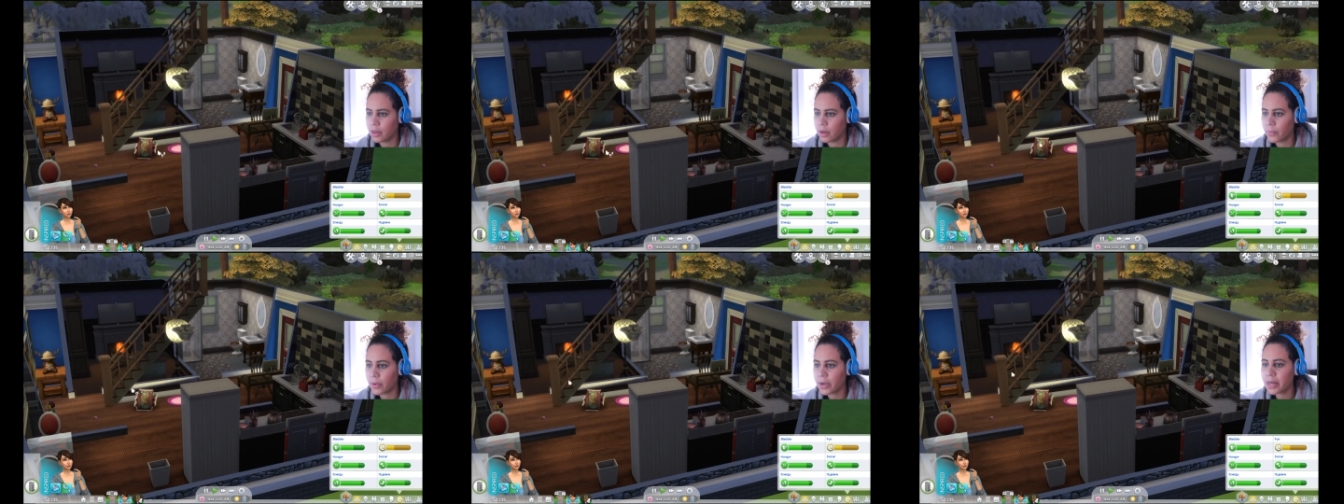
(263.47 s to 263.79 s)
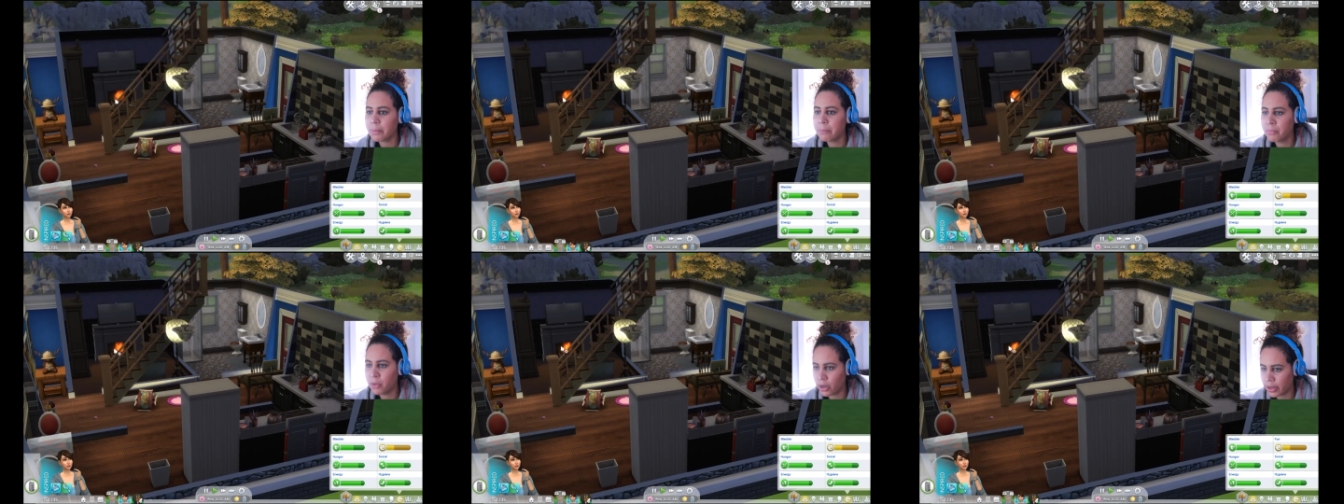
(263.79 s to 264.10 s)
We're
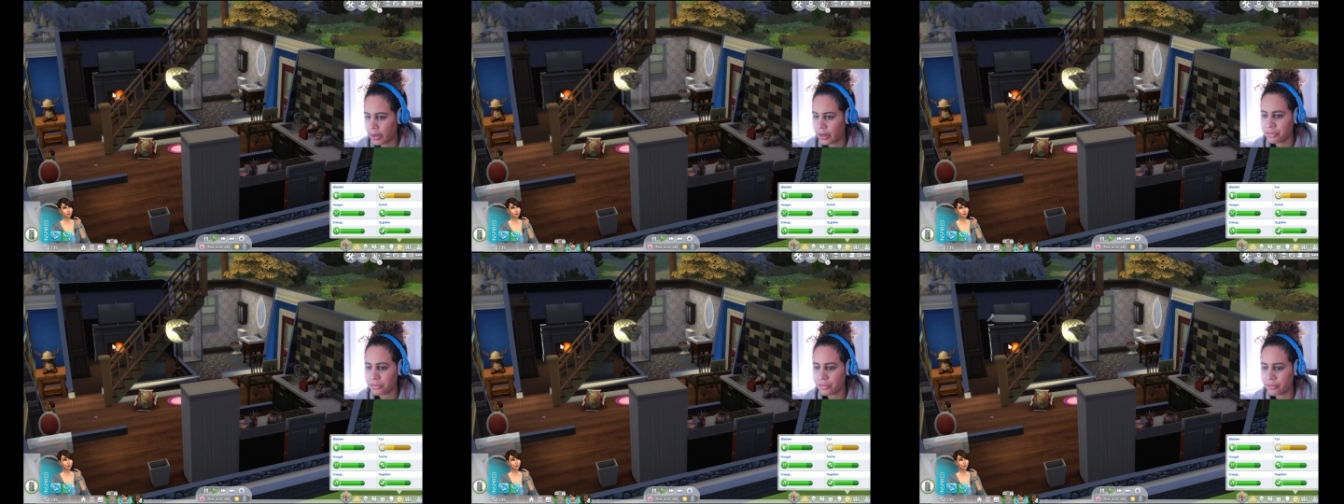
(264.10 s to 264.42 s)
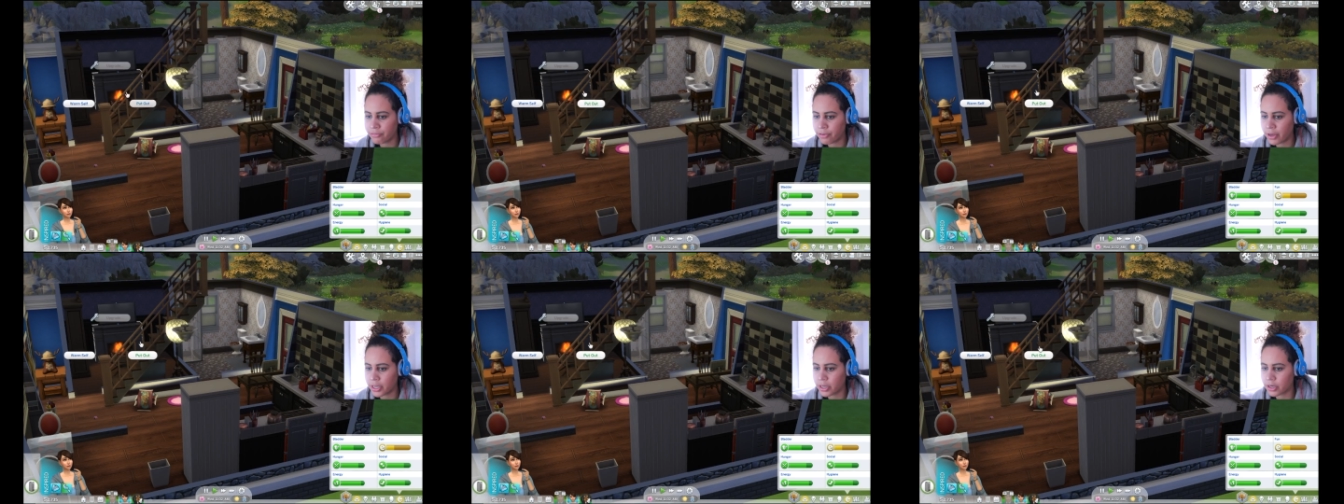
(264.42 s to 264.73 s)
going to put out the
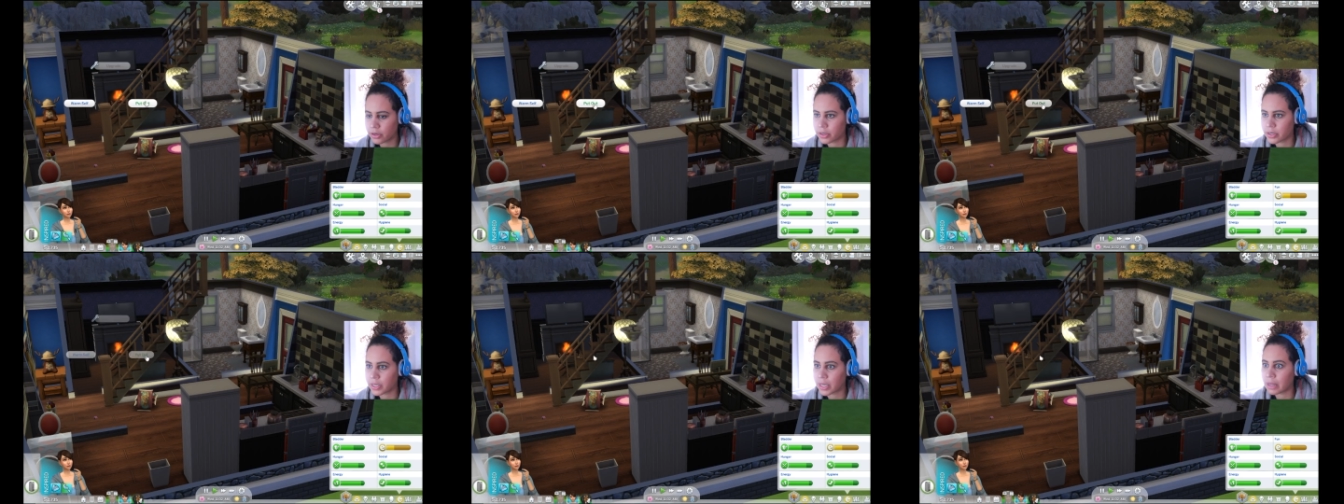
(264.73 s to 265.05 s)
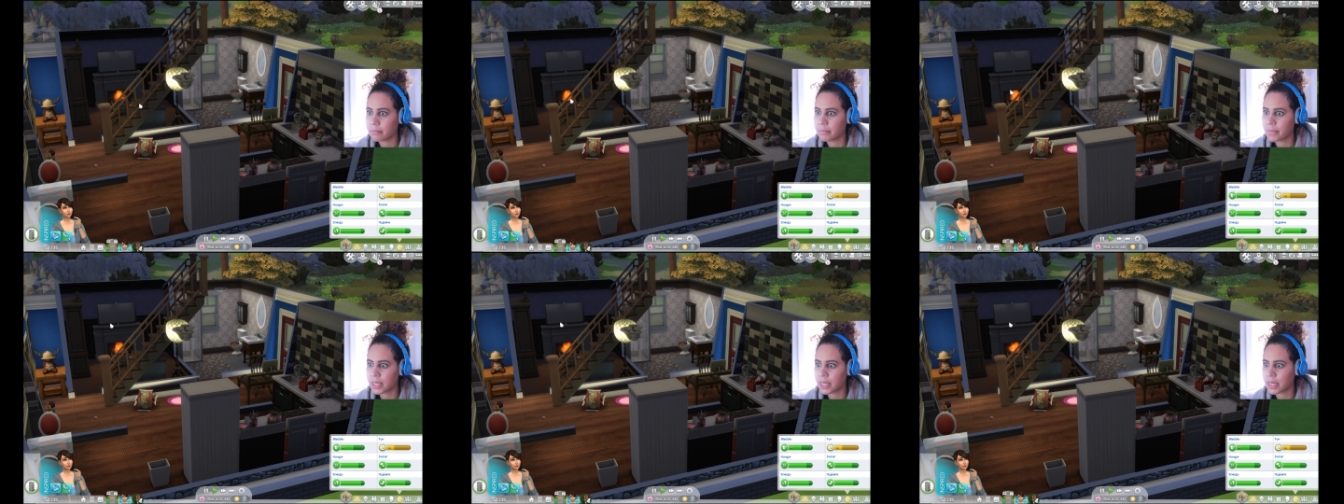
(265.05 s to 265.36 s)
fire
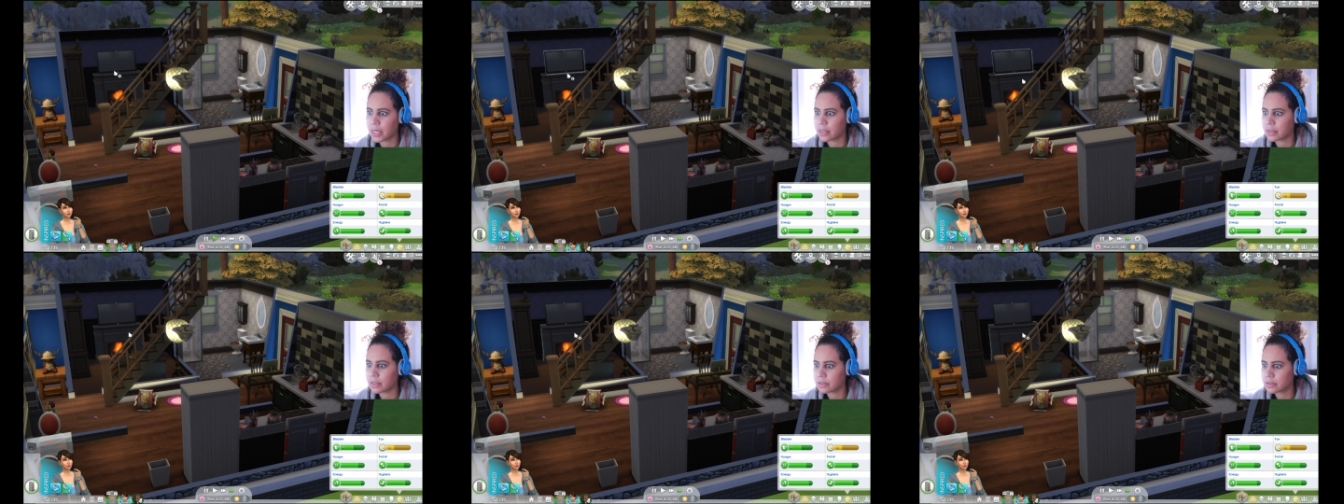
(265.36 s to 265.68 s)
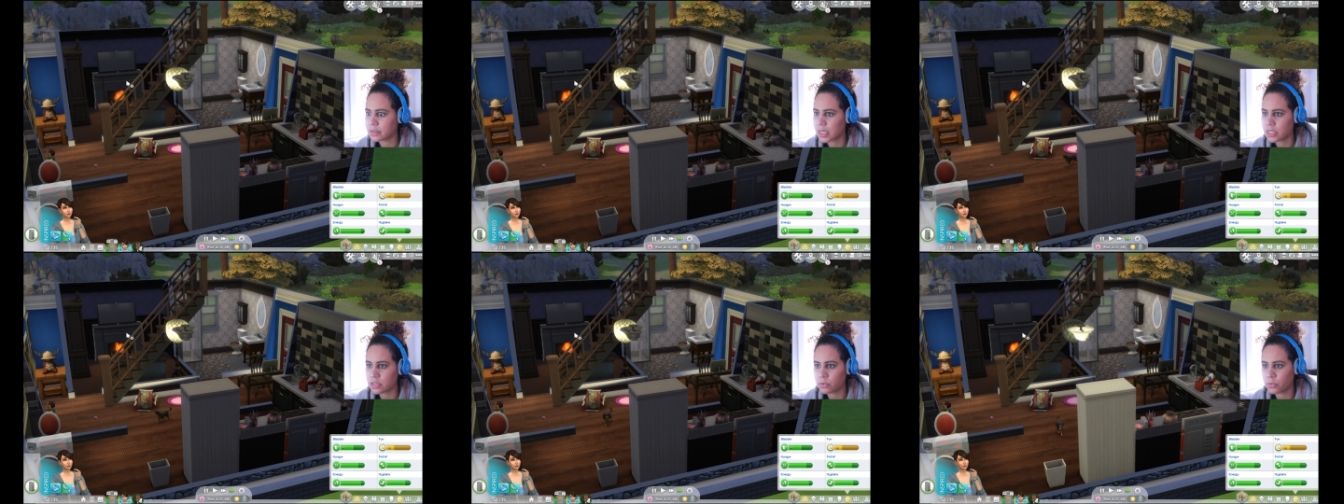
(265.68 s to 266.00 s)
again because
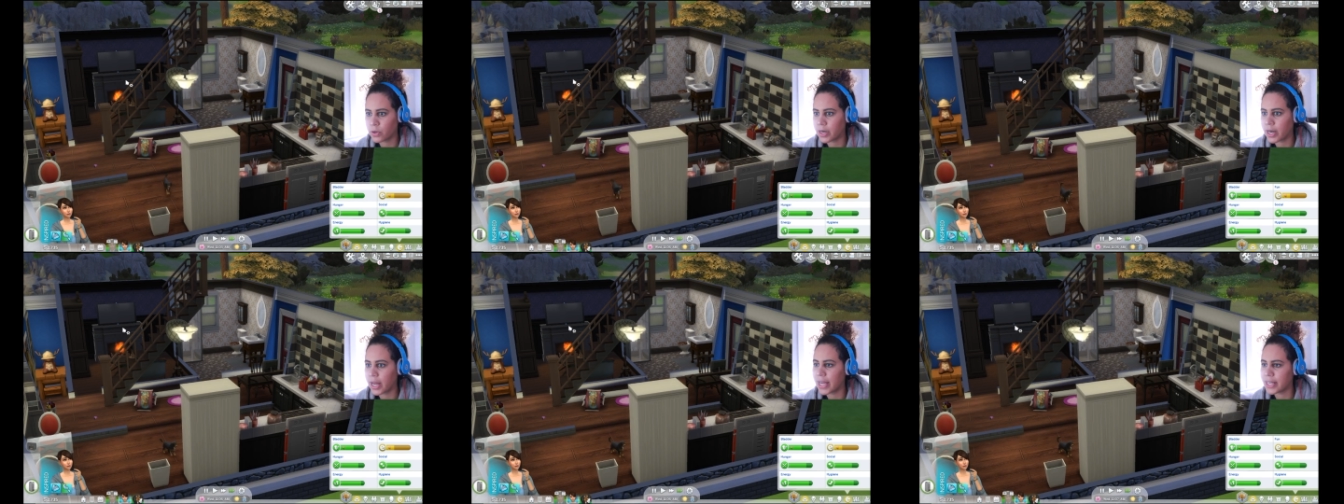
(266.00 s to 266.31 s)
guess what?